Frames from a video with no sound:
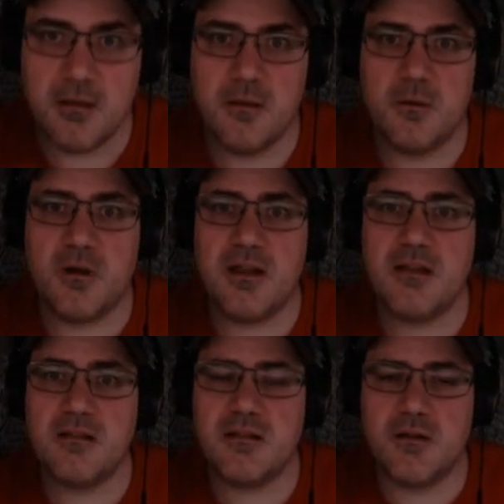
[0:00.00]
right?
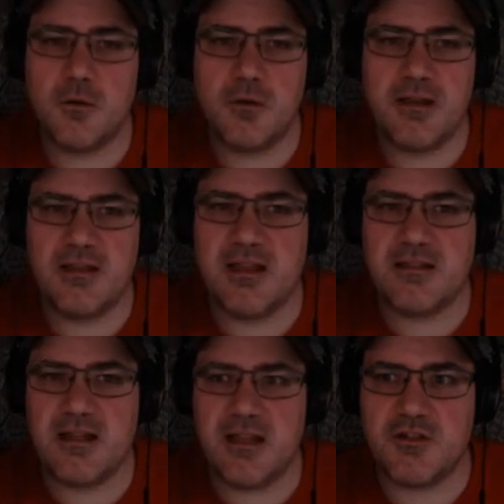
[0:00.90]
So
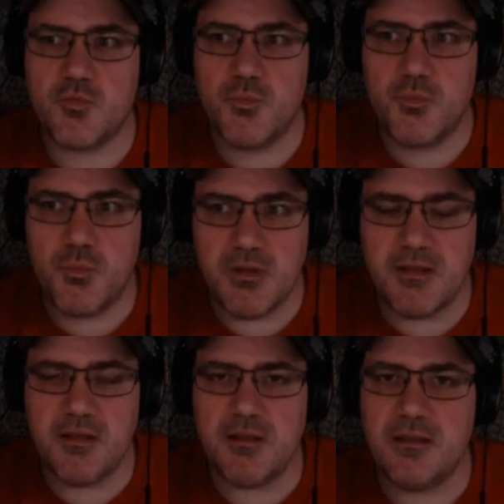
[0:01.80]
it's
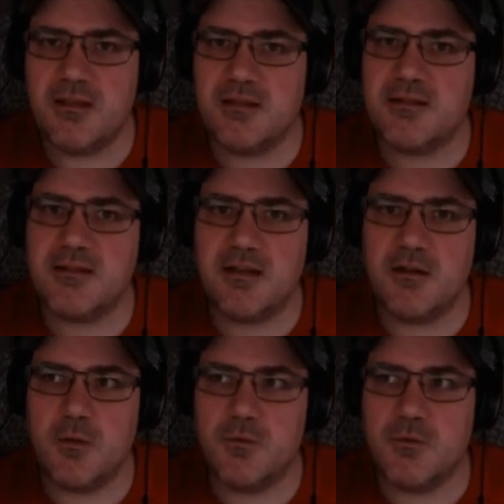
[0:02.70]
really
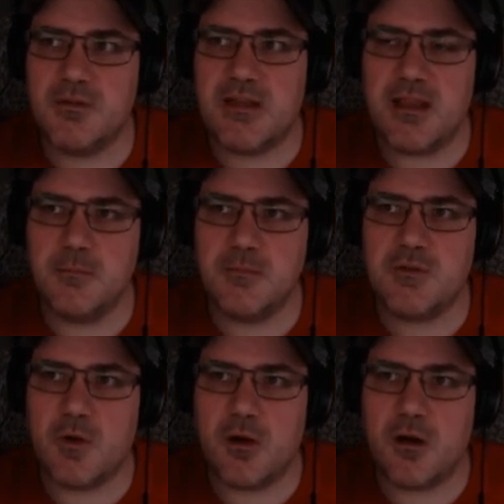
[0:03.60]
those games
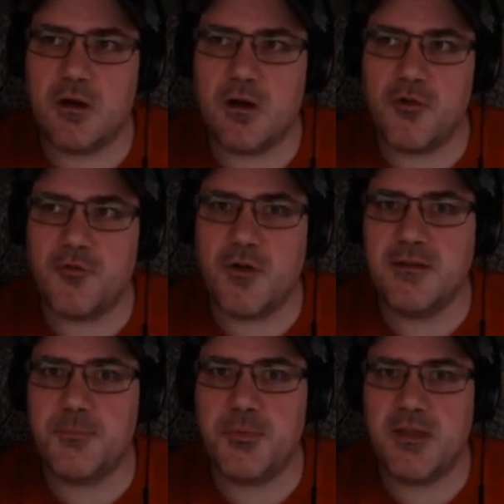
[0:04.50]
are fun
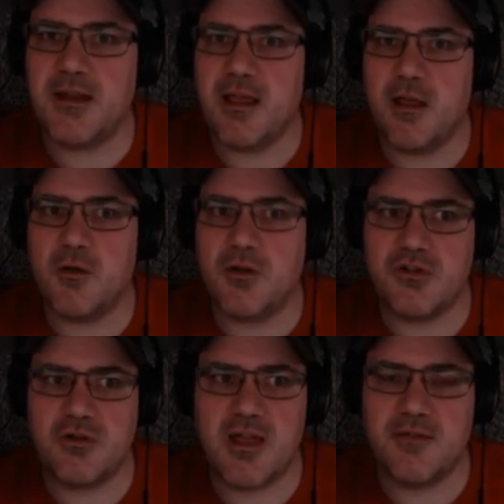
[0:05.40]
to play now because
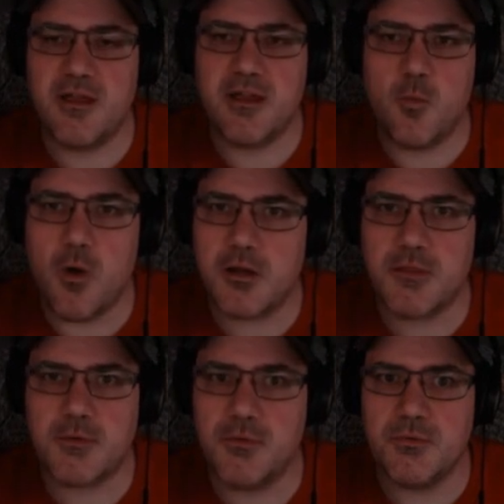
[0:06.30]
you have like
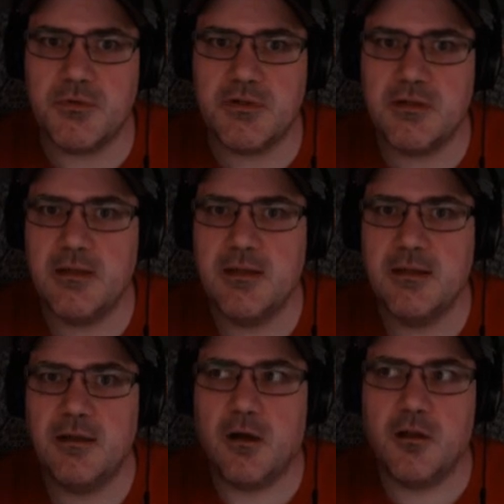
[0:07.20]
walkthroughs
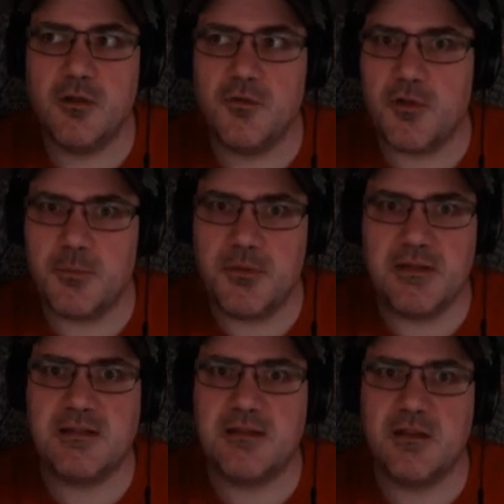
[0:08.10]
all over the place
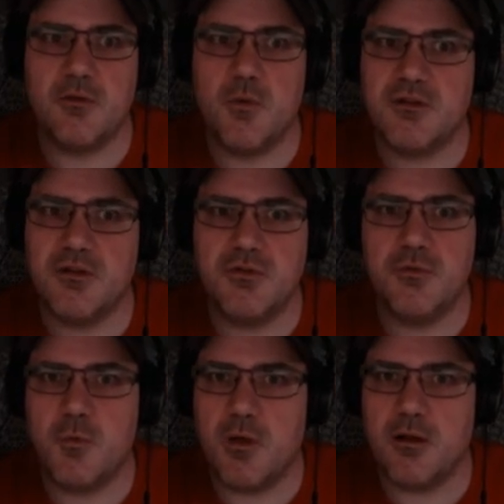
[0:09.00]
that tell you what to do
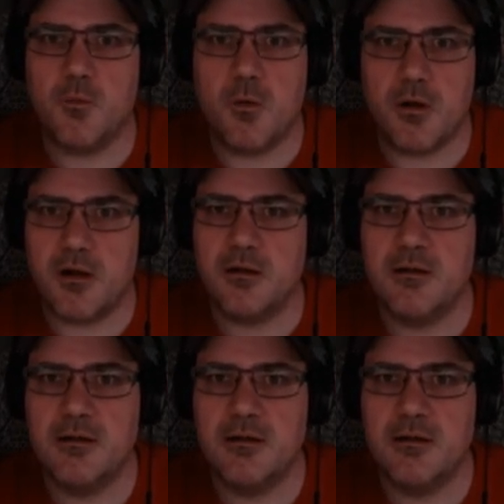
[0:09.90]
when and where.